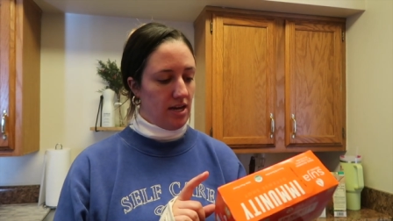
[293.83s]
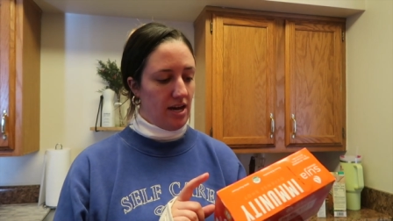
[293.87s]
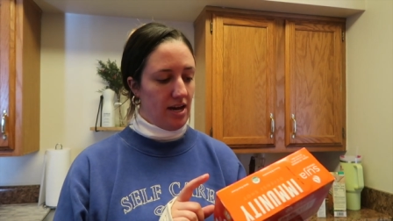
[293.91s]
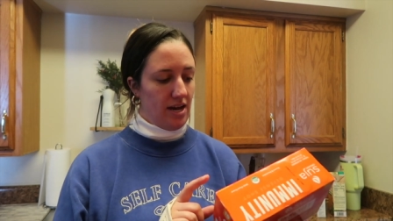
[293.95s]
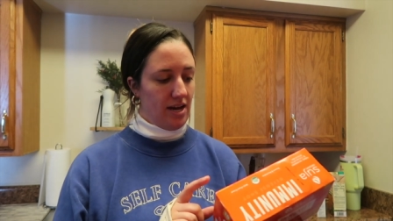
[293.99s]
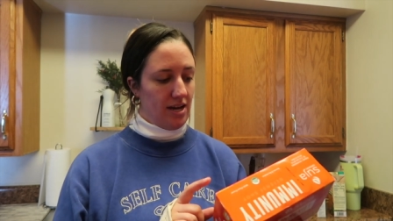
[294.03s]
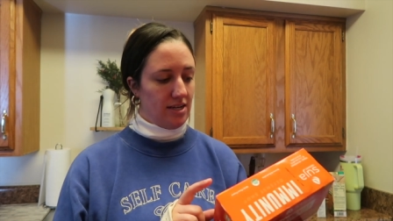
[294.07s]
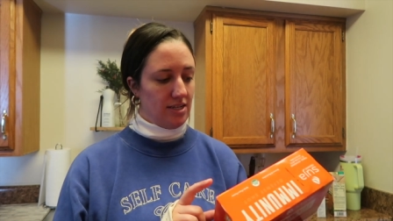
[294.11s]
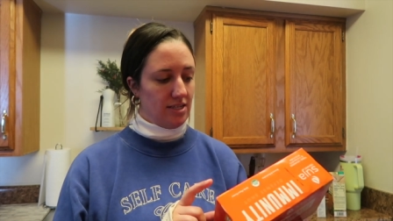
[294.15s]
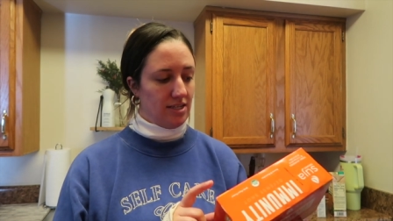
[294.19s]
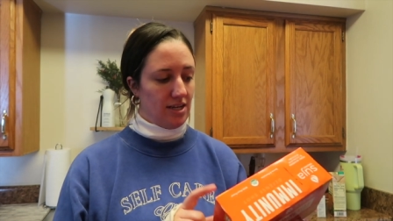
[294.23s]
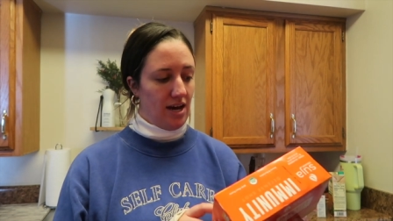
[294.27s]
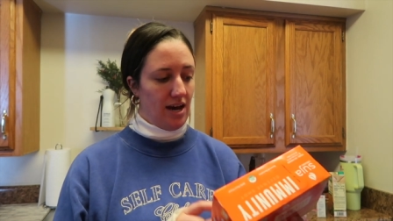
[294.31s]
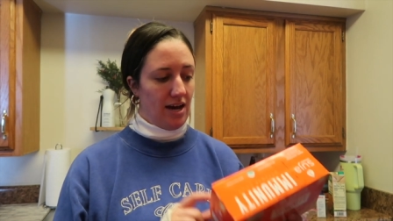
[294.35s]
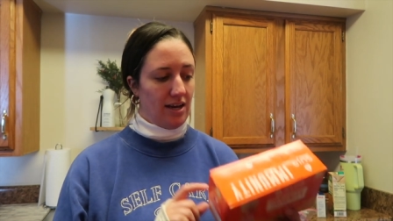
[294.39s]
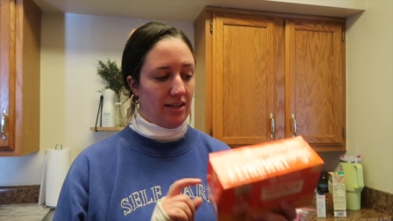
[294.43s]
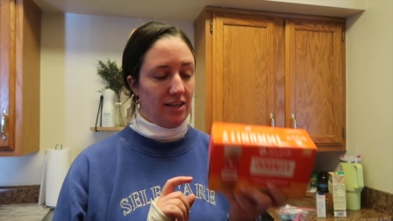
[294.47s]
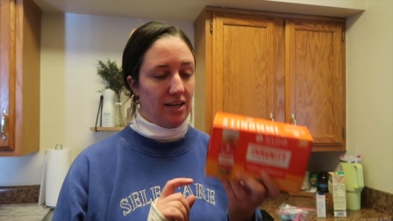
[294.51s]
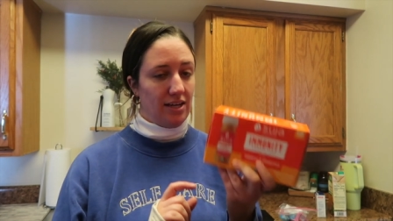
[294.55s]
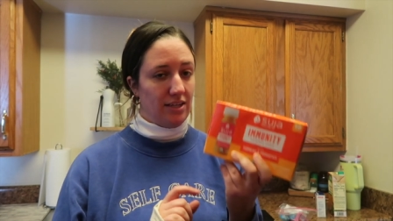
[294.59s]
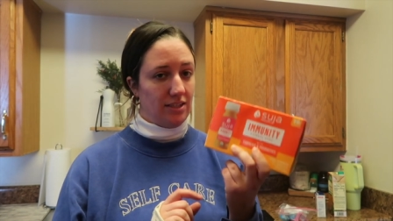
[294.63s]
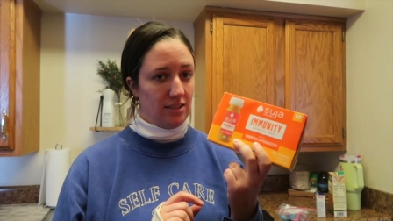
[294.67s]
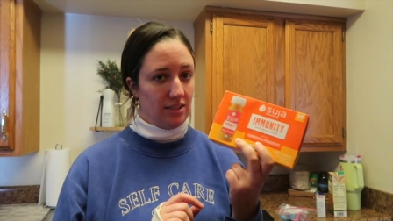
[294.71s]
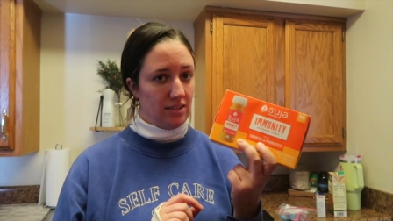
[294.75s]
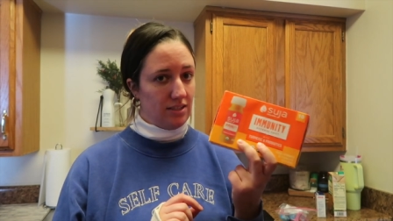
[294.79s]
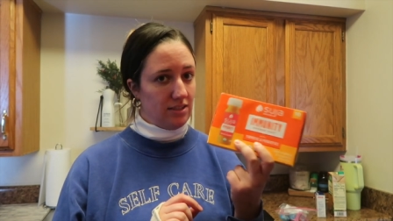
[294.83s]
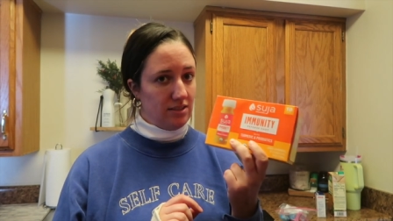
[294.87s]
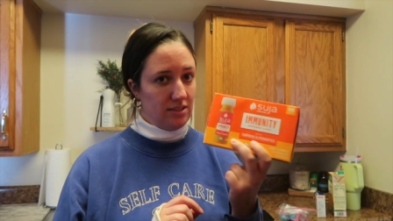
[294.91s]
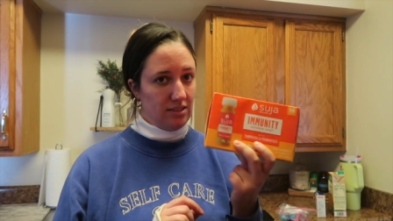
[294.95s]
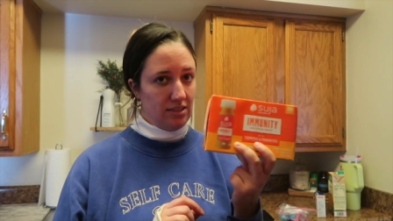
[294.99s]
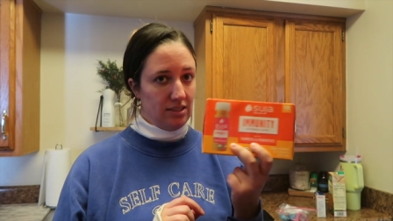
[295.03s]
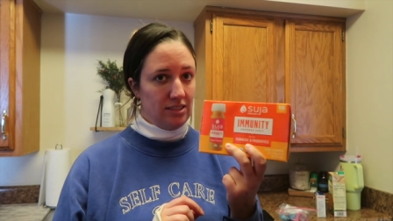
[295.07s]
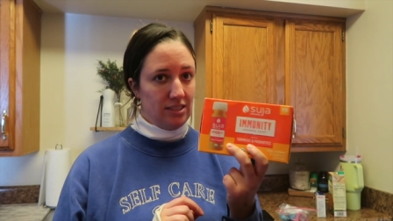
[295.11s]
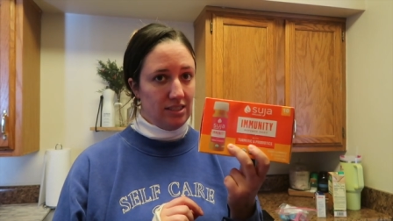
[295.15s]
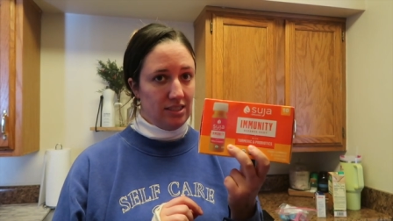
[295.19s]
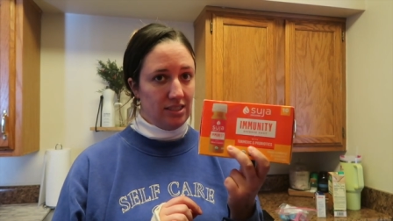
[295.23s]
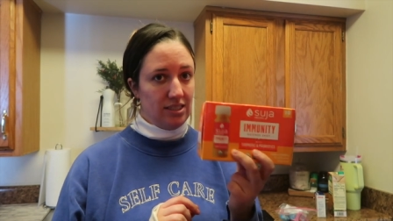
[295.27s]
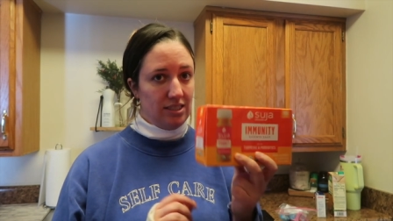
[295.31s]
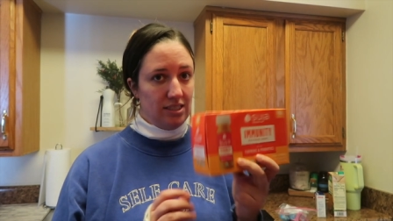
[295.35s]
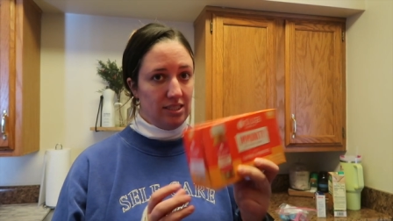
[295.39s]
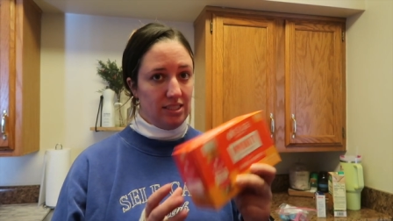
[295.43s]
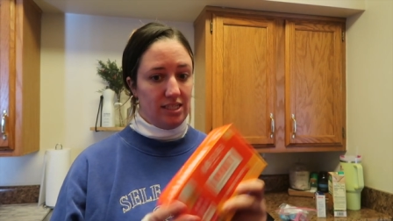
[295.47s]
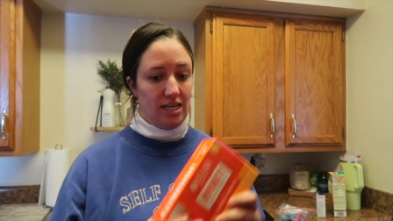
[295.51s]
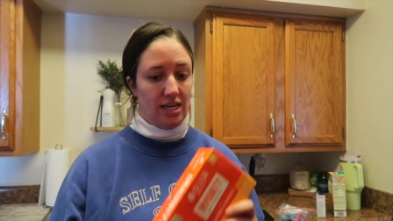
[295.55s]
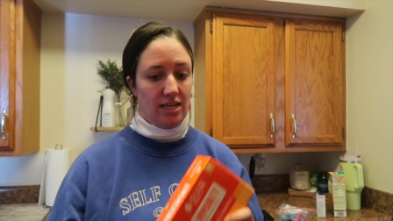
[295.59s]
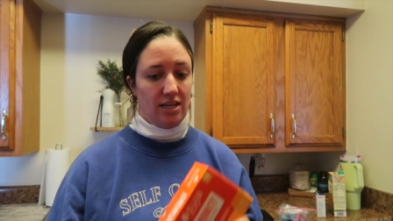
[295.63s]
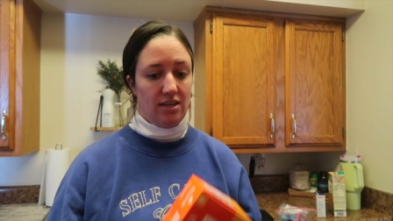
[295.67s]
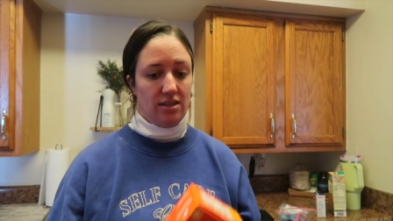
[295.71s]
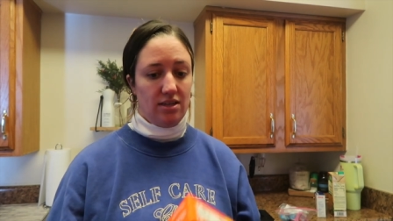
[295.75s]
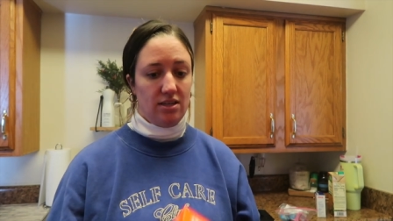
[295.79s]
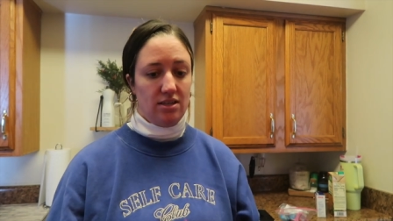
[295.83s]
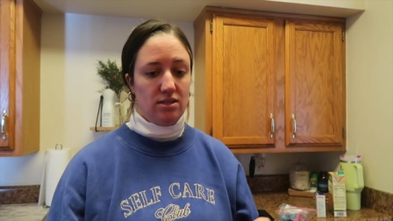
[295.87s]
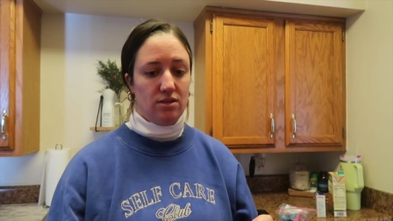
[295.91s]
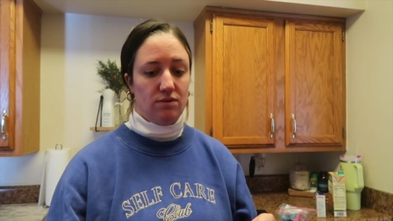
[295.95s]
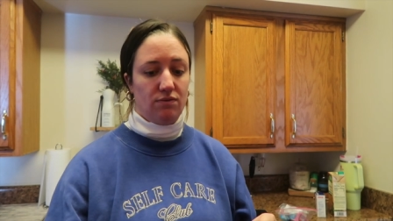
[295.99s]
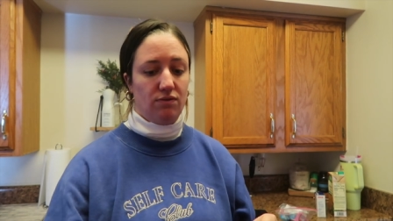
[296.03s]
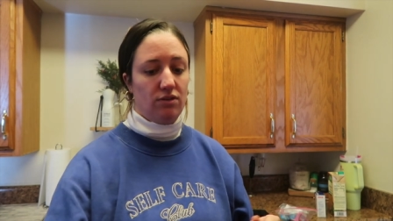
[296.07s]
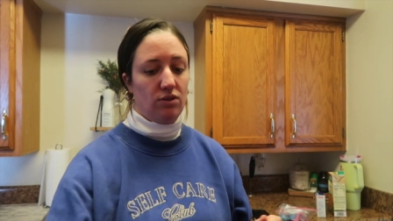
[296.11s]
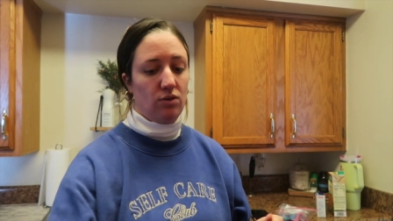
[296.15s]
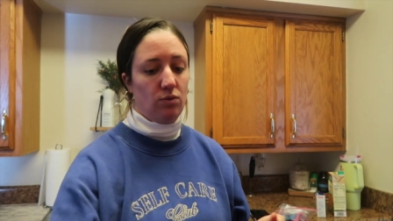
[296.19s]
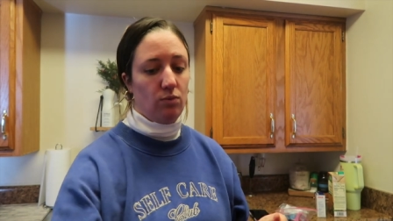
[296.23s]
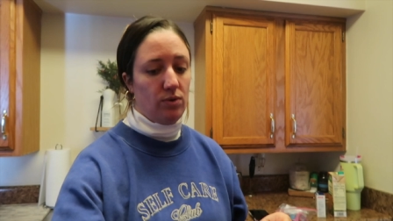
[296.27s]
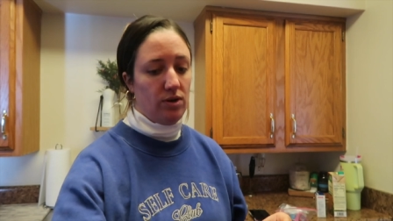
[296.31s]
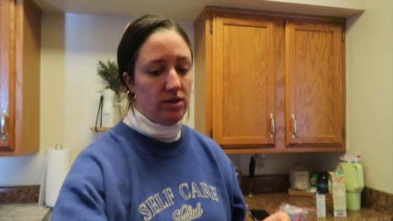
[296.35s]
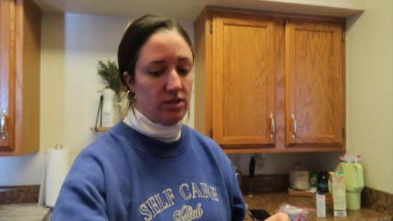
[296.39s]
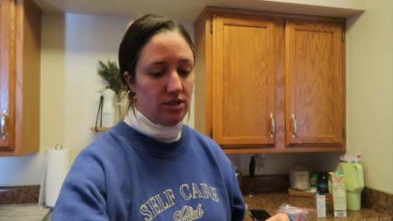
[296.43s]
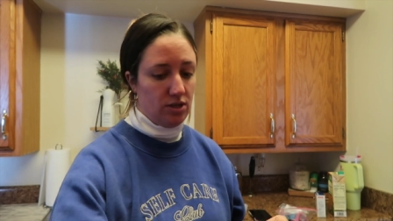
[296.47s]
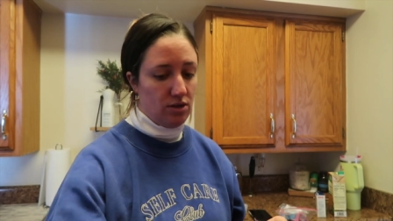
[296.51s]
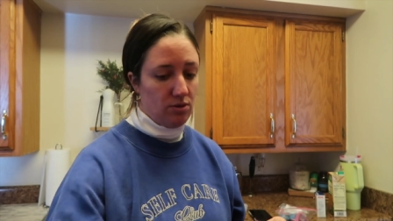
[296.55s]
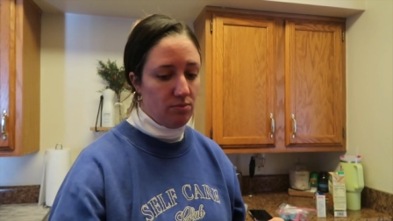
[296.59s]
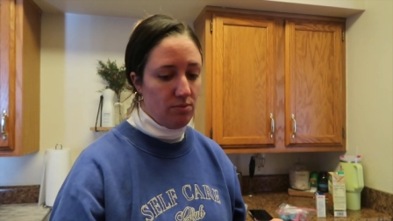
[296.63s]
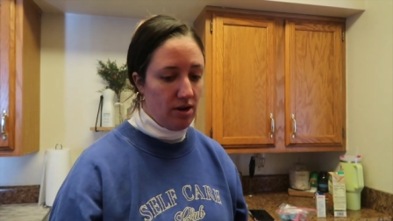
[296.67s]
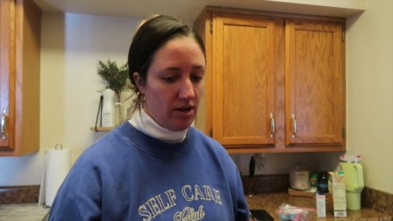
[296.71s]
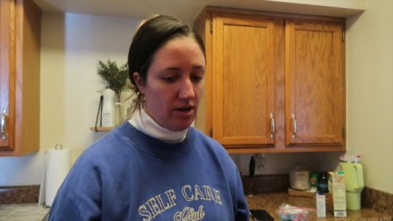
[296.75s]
and I like taking these for the winter